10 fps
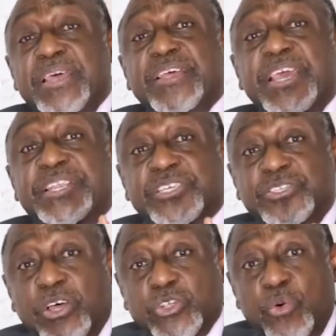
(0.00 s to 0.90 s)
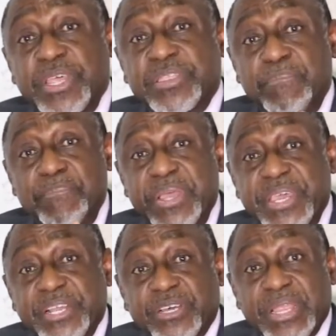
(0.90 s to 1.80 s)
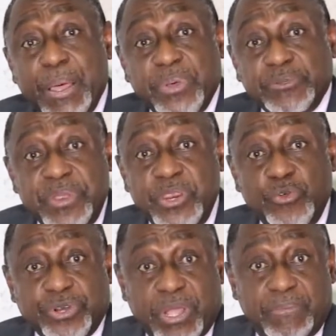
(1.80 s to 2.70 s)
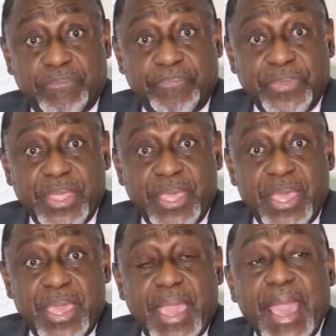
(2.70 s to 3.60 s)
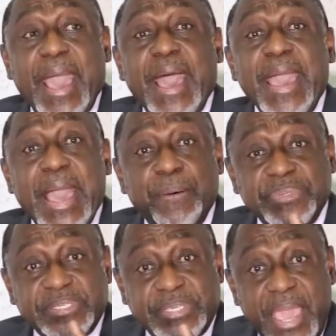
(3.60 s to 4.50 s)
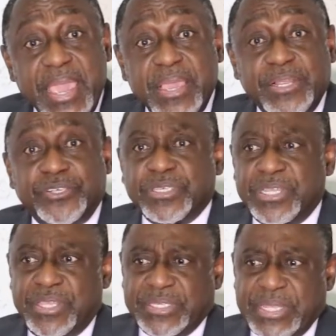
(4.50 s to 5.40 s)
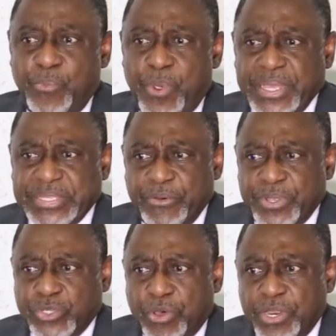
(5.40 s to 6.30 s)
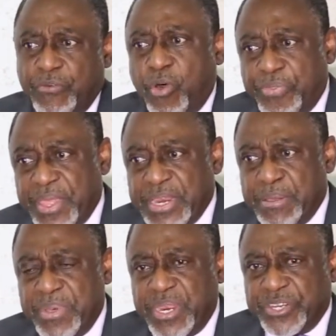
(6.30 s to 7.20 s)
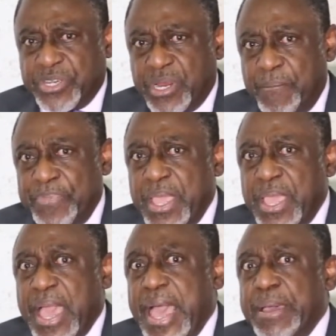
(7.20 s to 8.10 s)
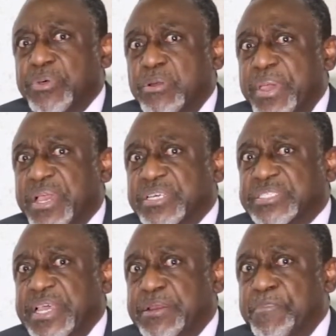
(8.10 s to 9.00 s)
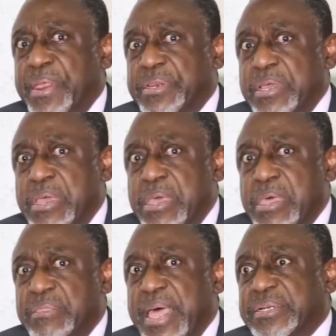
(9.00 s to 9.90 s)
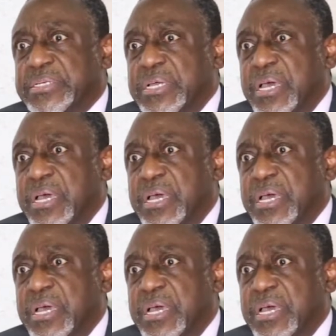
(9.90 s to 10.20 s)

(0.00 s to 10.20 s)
It is not only the mediator that must be neutral. I am saying, just in the same way as I've been talking about authentic mediation, I'm going to make a statement that